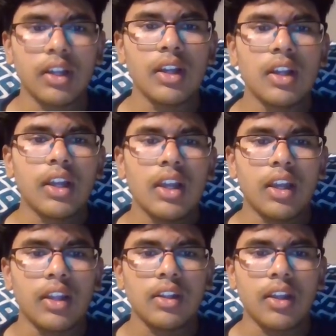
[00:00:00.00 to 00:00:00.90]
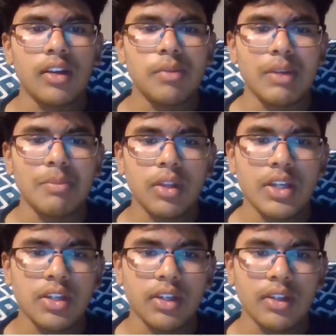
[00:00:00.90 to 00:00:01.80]
And then we bleached
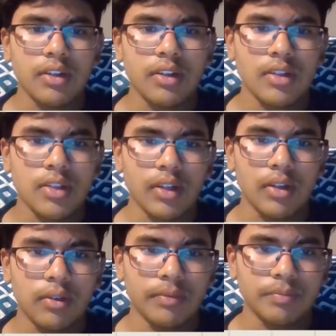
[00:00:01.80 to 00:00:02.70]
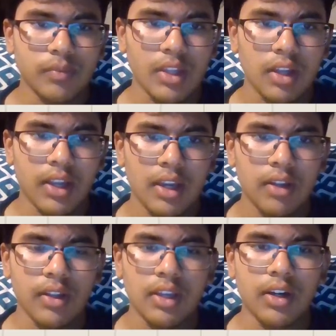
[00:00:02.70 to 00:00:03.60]
it, so the kale
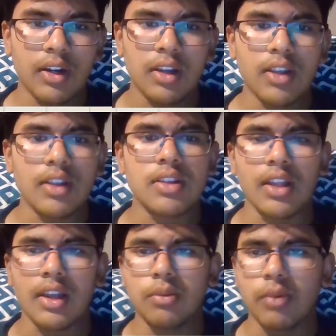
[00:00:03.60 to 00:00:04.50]
here is like white,